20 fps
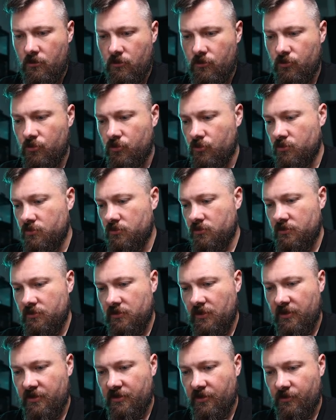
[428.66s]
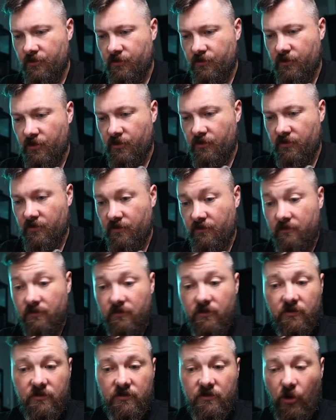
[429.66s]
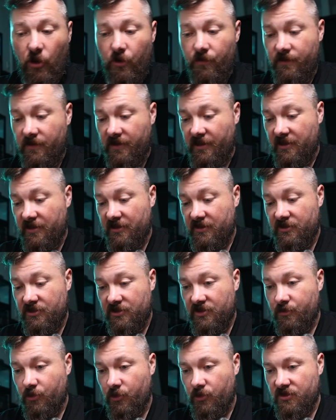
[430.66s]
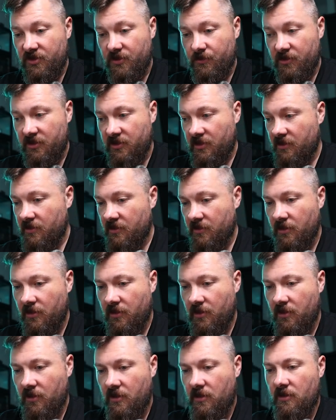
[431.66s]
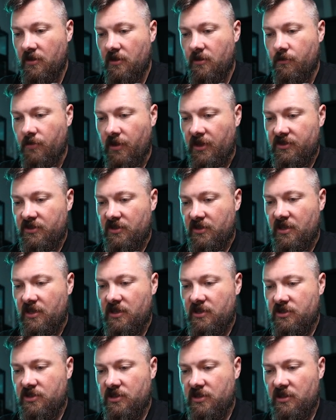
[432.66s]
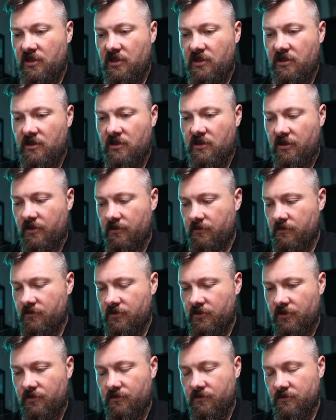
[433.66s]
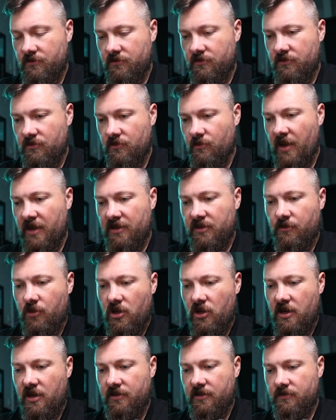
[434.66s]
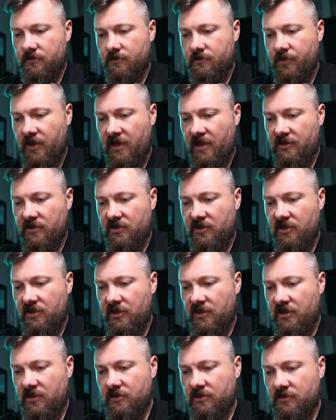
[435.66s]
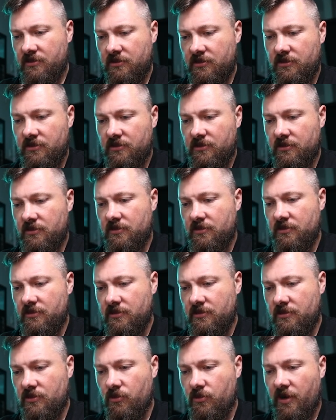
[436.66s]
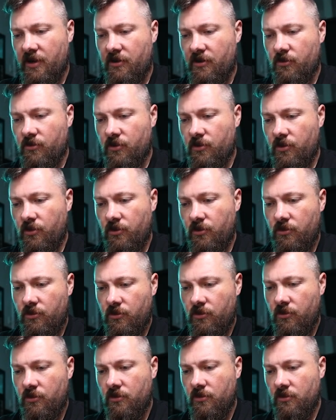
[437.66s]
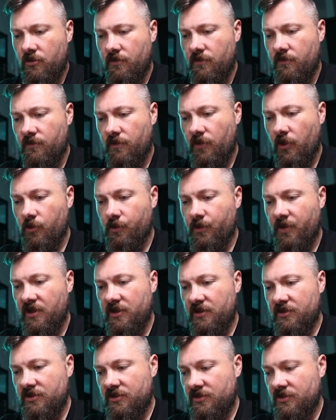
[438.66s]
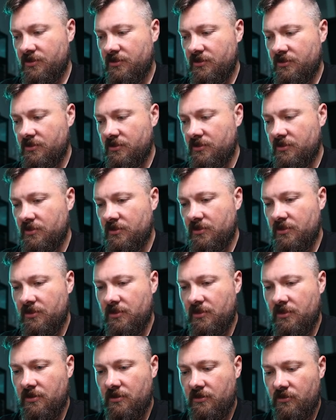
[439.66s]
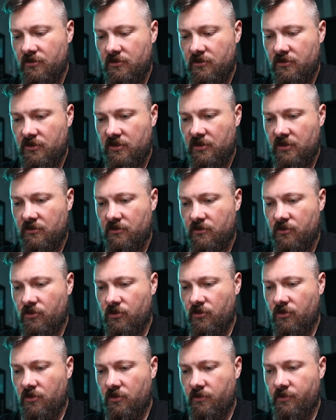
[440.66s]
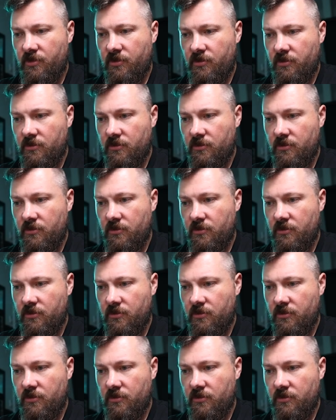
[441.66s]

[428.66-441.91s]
Ooh, I don't, hopefully I didn't just spoil something then. Basic Energy, alright, sorry. Magnemite, Pansear, Oranguru, Vulpix, Terra Orb,